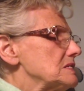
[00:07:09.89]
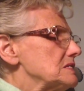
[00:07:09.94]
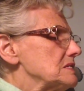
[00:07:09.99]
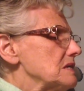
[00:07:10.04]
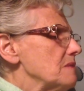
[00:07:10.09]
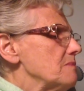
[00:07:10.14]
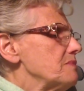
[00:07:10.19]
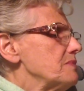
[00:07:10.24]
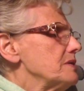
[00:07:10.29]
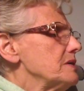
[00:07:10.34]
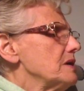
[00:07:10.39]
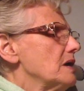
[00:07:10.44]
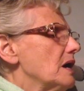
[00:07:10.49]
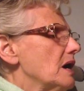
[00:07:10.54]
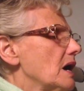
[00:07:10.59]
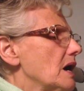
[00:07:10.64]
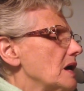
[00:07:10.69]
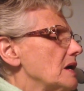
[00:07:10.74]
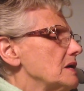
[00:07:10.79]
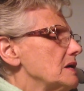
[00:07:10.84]
"Something
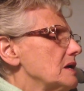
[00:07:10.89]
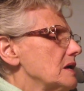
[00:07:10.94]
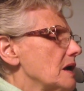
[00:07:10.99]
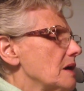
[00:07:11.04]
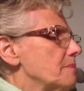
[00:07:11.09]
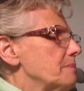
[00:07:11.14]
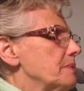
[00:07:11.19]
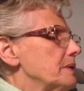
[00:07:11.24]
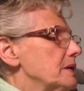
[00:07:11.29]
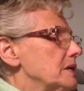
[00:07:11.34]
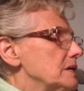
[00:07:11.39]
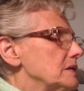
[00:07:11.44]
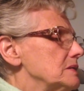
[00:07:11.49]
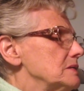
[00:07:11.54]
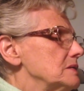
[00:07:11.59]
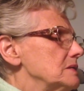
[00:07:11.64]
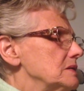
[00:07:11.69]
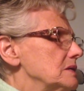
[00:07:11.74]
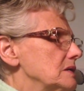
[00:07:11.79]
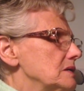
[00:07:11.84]
I kept
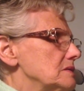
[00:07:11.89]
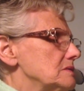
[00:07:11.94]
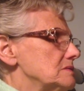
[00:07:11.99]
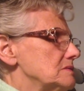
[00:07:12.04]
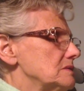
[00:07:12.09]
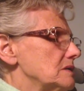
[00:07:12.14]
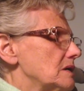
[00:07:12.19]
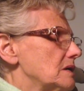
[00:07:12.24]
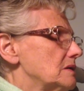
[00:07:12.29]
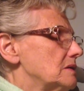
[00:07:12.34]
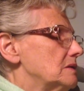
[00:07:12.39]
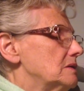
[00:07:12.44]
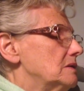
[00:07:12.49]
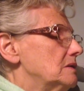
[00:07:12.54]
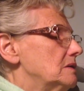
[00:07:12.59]
hidden," he said.